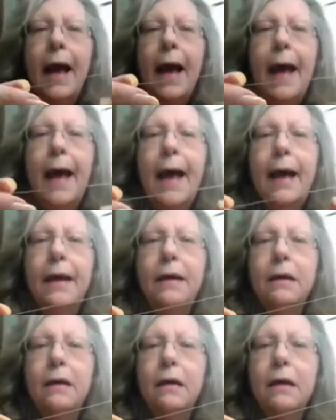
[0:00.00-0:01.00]

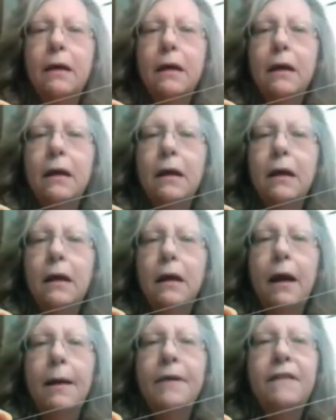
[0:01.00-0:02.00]
And,
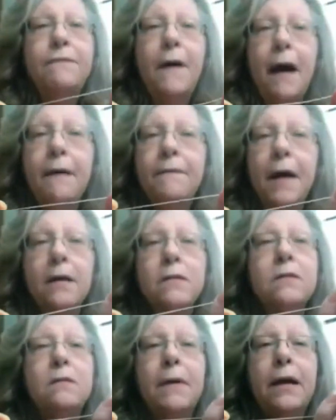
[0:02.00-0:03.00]
I mean, five
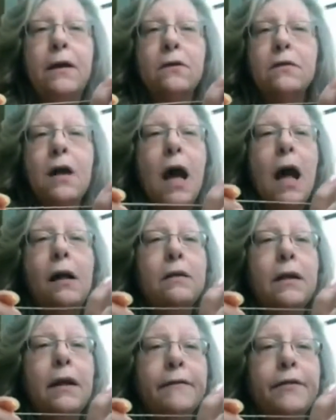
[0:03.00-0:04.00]
thousand meters, I'll
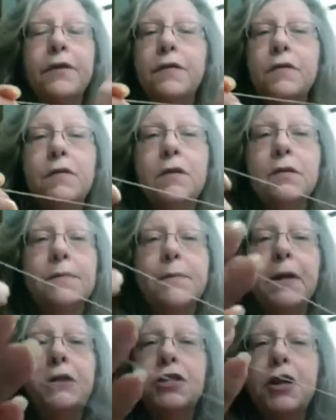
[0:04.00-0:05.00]
never use this
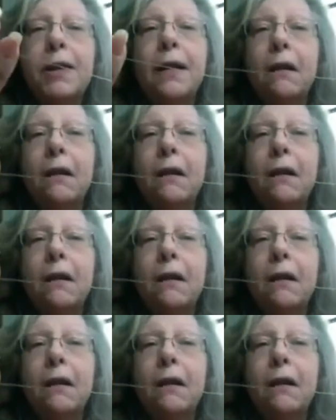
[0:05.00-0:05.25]
much in a